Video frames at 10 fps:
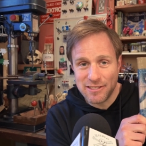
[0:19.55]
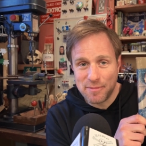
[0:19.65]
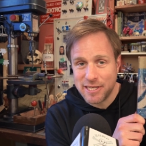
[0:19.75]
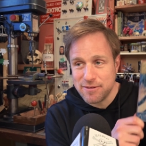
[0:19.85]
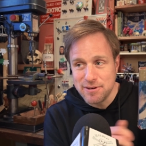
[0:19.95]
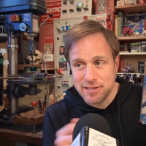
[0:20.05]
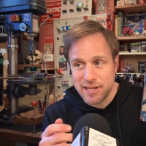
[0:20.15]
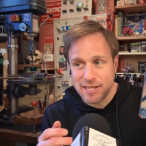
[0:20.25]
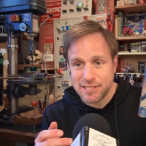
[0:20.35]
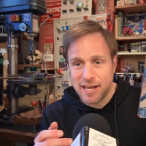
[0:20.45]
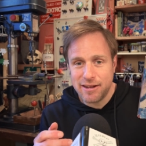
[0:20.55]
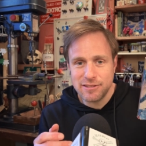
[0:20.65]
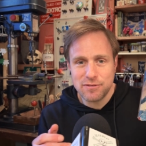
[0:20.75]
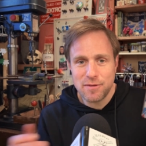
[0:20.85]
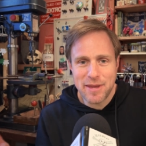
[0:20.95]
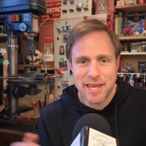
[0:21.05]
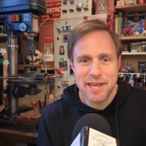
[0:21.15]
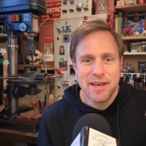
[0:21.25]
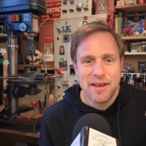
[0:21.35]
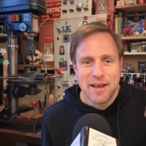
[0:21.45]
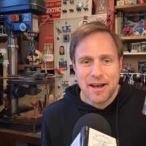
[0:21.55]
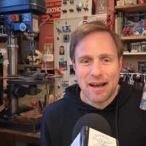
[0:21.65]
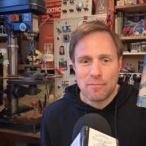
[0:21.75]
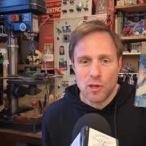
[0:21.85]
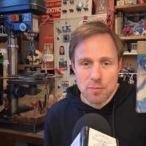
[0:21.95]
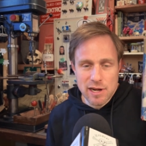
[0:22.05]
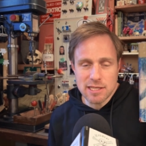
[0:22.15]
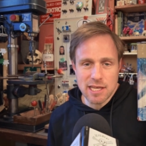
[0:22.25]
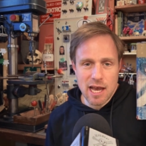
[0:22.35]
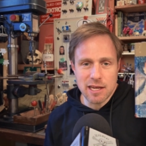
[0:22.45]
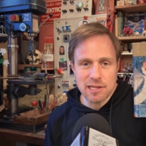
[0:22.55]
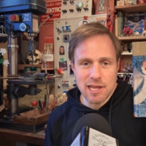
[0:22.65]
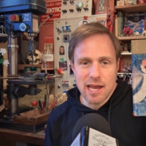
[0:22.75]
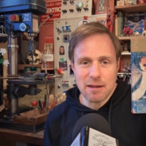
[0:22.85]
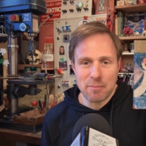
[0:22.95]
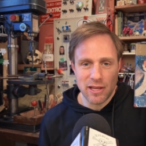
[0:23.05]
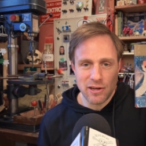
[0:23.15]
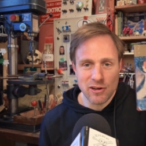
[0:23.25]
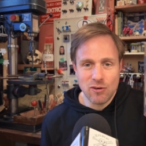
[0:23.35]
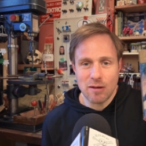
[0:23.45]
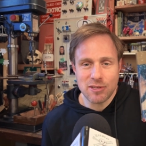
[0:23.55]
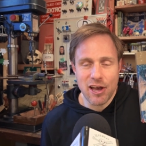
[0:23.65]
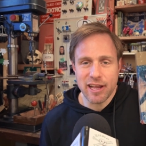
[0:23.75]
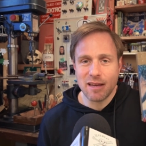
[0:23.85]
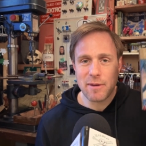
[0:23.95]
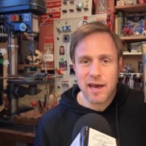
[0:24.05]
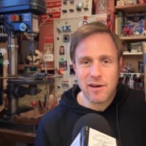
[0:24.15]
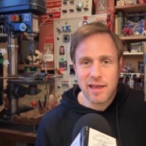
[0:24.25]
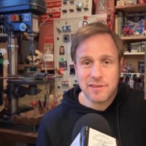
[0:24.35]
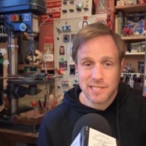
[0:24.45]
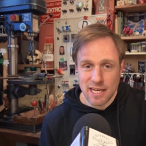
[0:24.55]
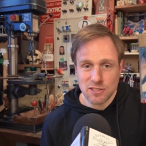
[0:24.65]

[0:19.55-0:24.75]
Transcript: a bit different than it sounds from me. You pronounce it how you'd like, but you know who I'm talking about, and this guy's